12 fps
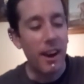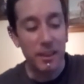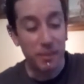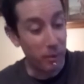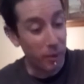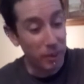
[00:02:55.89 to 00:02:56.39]

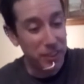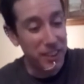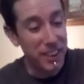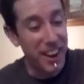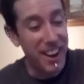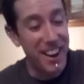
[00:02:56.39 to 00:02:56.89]
If it
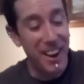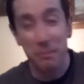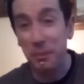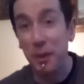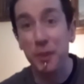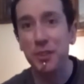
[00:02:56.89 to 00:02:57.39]
wasn't,
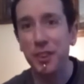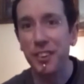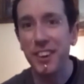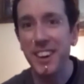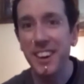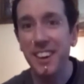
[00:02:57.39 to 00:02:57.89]
I'm so sorry.